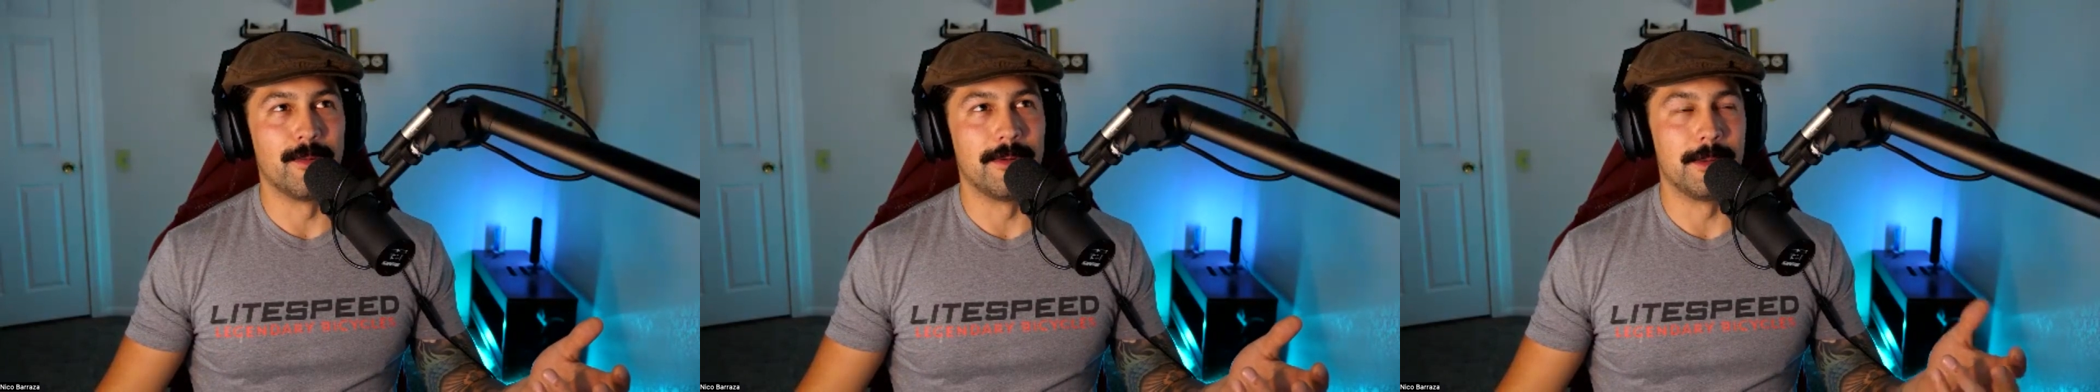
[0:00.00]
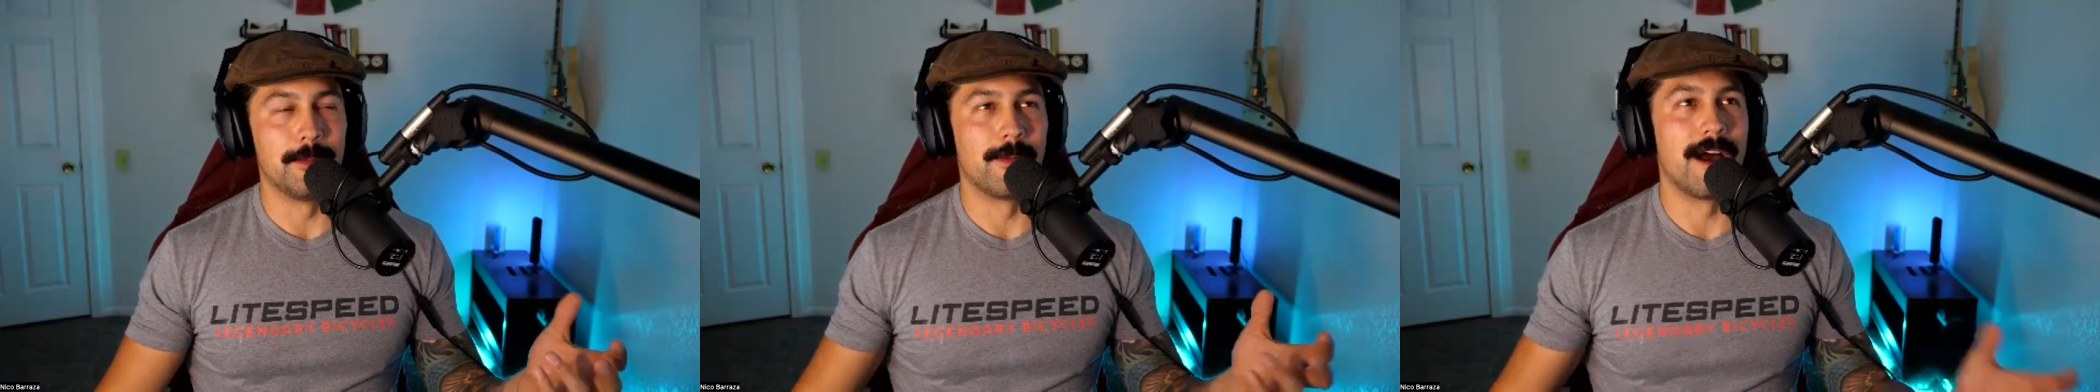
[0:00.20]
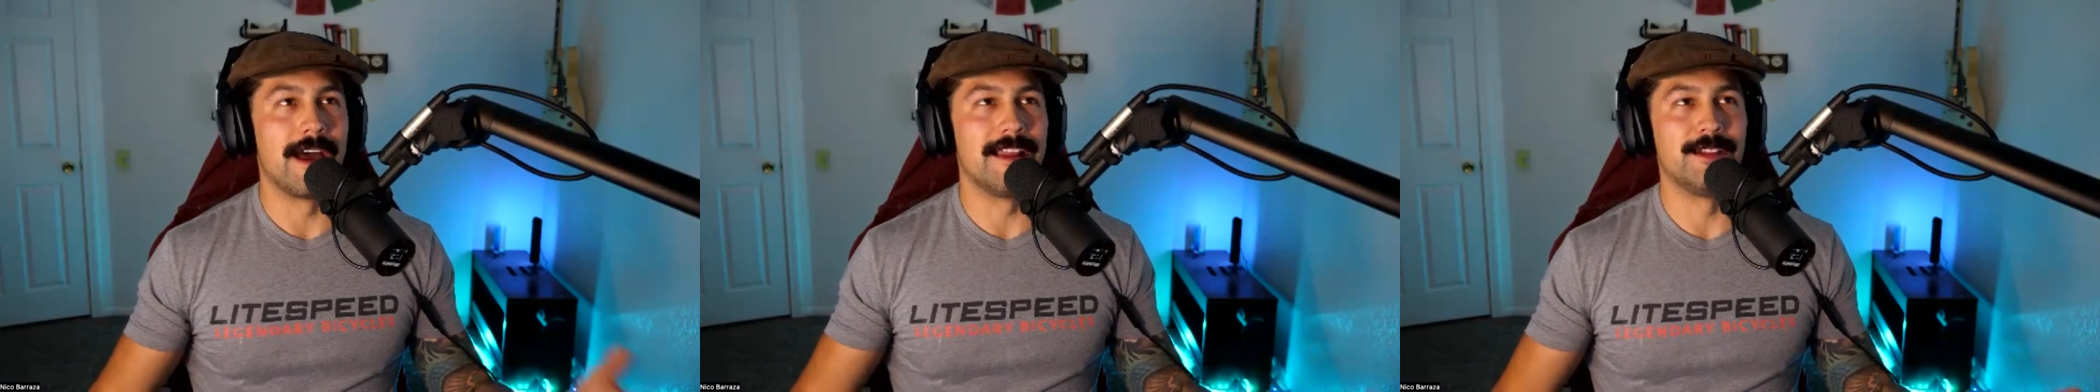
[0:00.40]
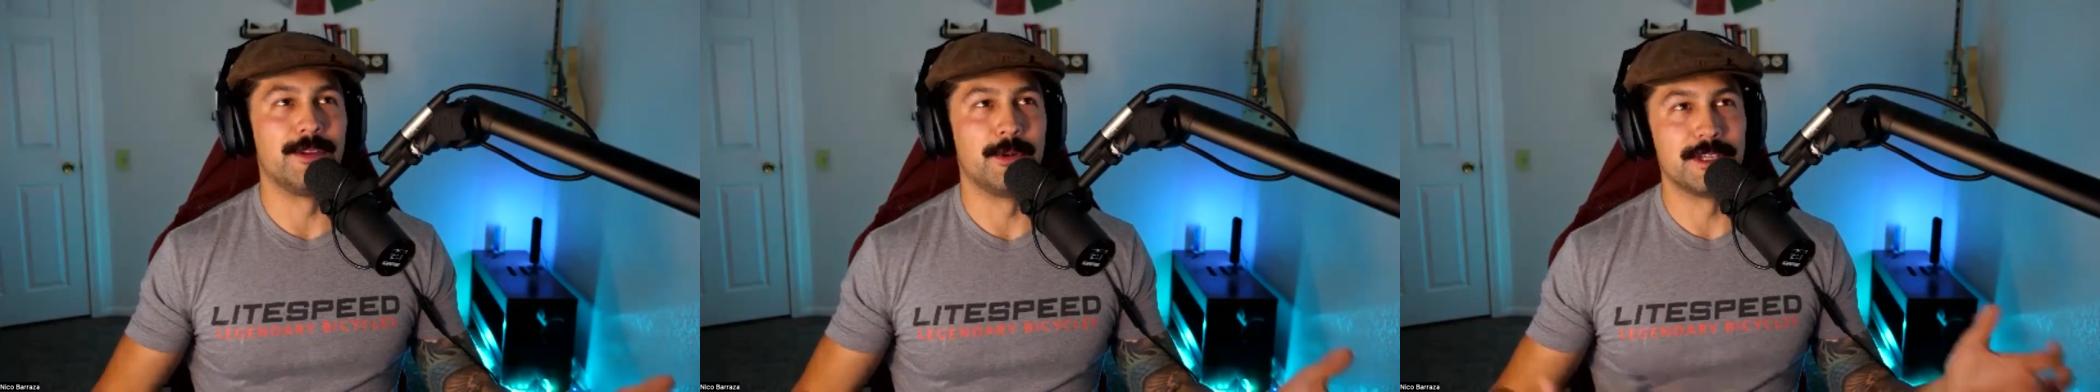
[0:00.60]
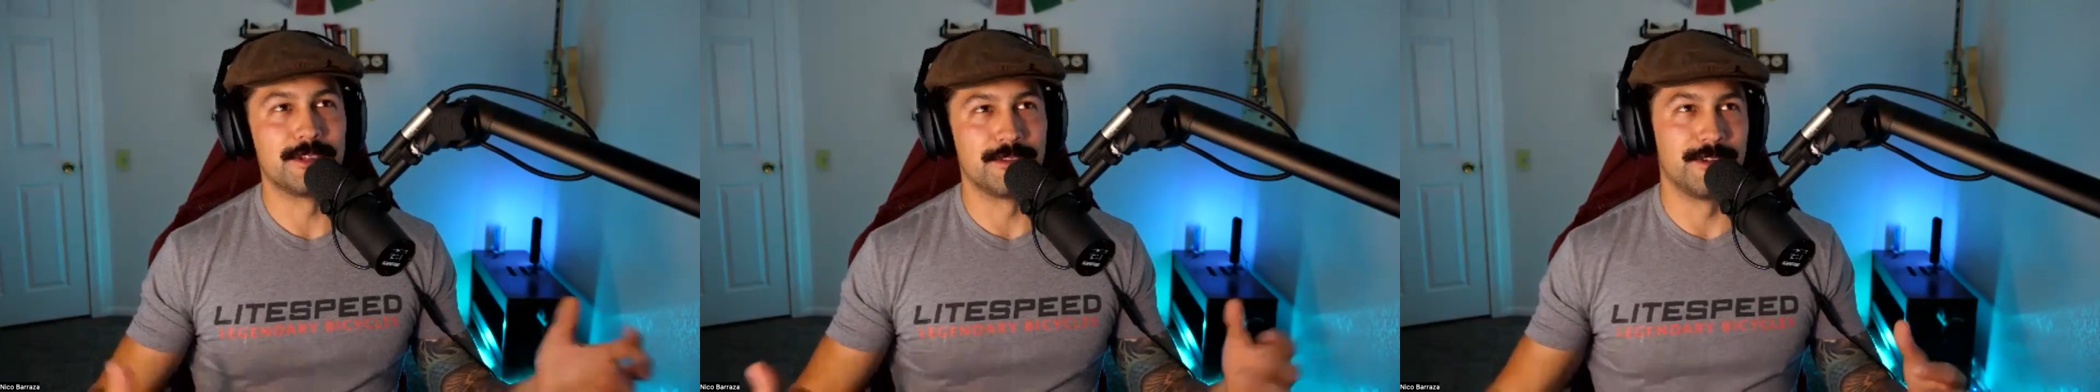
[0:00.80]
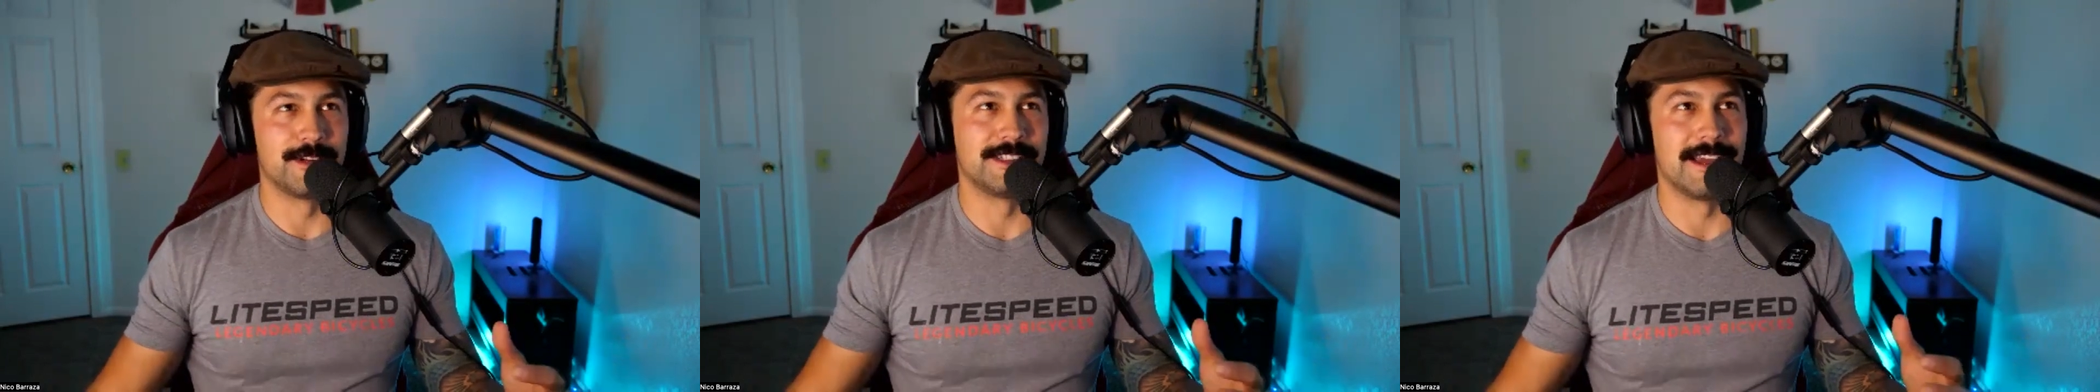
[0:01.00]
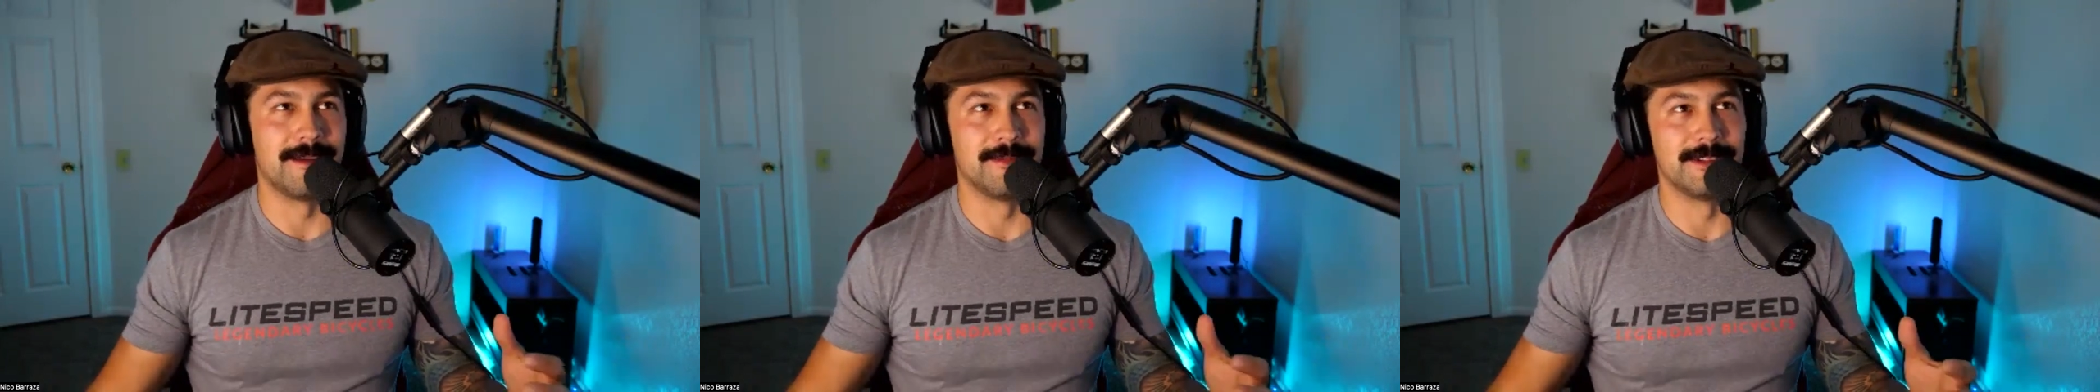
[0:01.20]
we brought in toys for the first time,